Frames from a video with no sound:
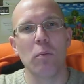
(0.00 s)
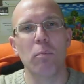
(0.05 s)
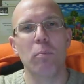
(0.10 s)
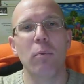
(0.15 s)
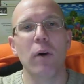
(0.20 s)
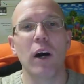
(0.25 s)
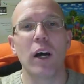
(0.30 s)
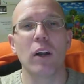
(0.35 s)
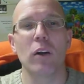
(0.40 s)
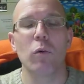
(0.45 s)

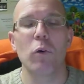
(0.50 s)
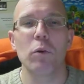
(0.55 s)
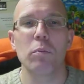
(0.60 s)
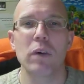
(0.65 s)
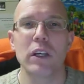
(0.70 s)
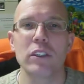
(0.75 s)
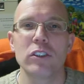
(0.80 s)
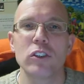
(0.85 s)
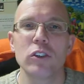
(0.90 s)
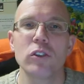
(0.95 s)
But what
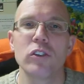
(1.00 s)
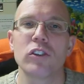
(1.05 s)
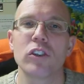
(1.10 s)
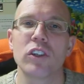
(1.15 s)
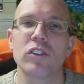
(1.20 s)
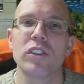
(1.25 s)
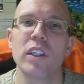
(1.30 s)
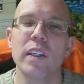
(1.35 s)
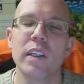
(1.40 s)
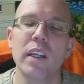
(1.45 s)
my students
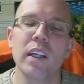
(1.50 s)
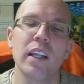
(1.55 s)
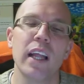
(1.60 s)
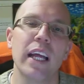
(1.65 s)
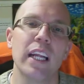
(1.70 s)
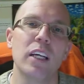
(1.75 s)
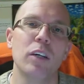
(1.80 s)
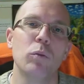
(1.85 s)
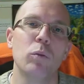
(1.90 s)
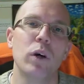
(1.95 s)

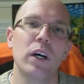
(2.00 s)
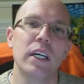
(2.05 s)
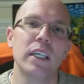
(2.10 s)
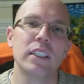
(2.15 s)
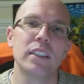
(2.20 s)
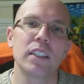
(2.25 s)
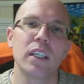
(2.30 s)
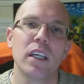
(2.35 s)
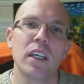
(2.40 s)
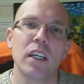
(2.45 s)
articulated
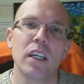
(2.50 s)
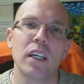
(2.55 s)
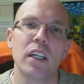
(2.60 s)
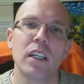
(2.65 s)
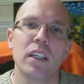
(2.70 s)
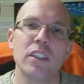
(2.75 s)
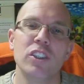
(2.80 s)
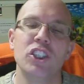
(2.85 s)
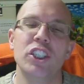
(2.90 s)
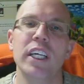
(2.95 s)
was,
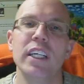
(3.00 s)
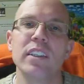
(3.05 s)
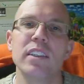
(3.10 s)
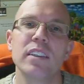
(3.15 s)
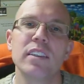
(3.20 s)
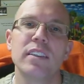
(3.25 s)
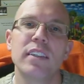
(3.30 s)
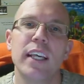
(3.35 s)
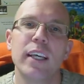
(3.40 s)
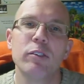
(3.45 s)

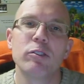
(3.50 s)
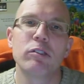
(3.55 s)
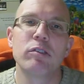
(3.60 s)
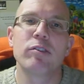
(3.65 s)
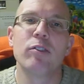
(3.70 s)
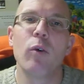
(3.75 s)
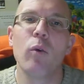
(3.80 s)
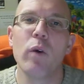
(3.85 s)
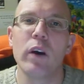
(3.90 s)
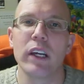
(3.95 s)
Jesus gives
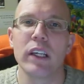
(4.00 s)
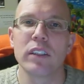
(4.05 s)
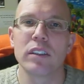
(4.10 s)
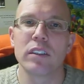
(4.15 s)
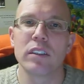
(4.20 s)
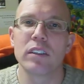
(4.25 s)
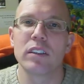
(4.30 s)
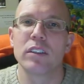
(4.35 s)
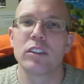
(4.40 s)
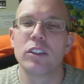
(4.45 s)

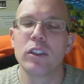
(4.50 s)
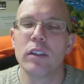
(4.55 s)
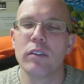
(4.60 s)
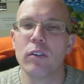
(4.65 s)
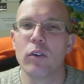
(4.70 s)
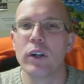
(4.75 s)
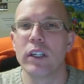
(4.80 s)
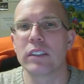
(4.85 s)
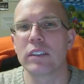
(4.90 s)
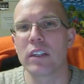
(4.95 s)
voice to the
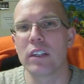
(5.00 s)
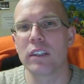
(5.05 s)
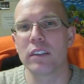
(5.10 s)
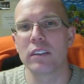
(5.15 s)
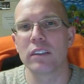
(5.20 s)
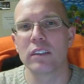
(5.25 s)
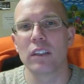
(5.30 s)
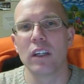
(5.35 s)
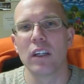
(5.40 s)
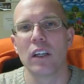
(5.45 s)

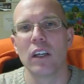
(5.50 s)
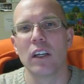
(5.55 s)
voiceless.